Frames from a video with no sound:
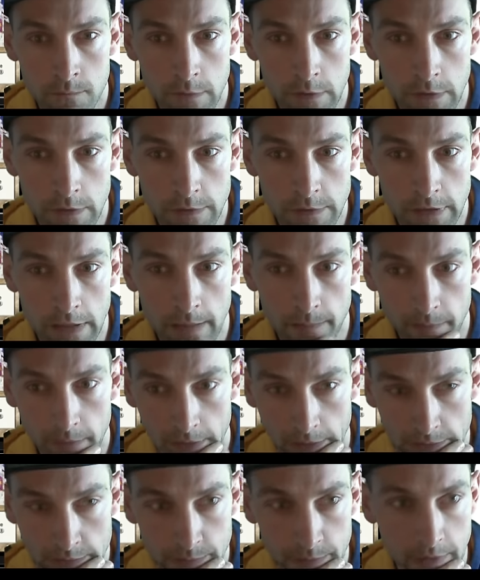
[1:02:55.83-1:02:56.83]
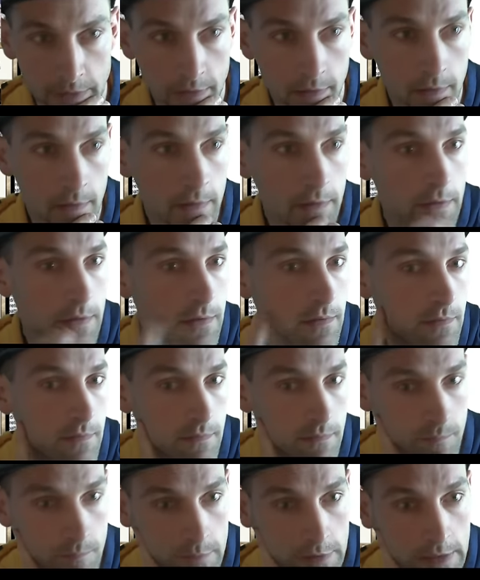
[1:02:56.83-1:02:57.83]
Tap the Axebane Guardian.
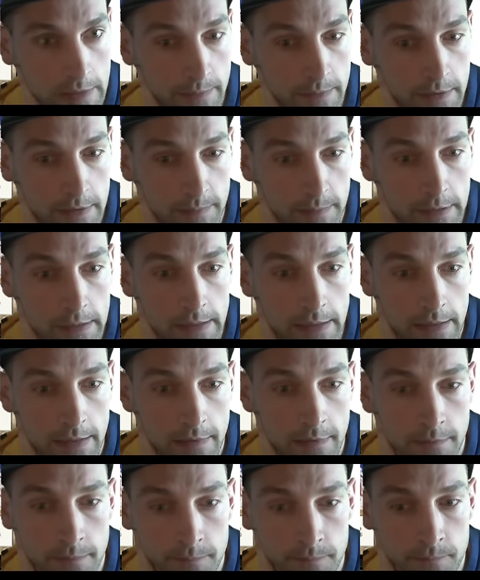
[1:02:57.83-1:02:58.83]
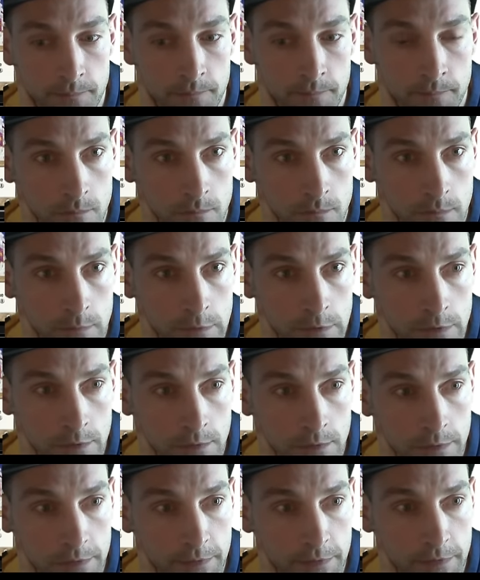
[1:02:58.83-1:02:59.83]
Blah, blah, blah.
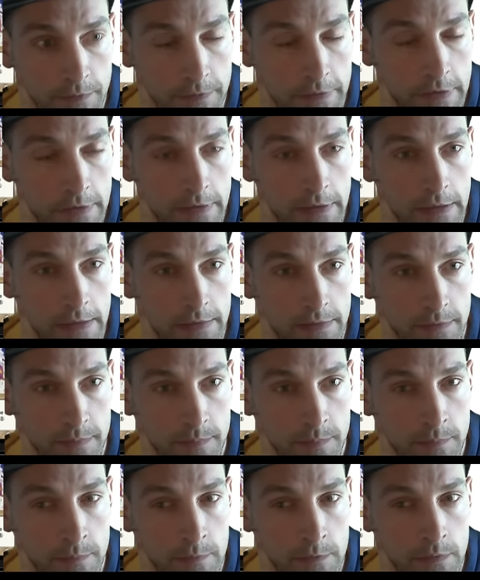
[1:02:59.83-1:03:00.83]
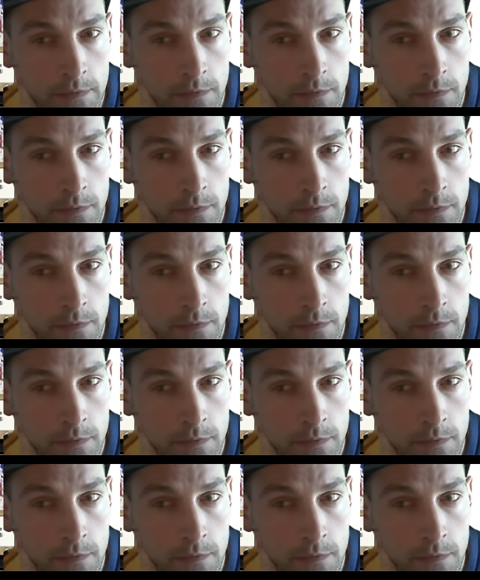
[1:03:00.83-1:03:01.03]
Drift of Phantasms.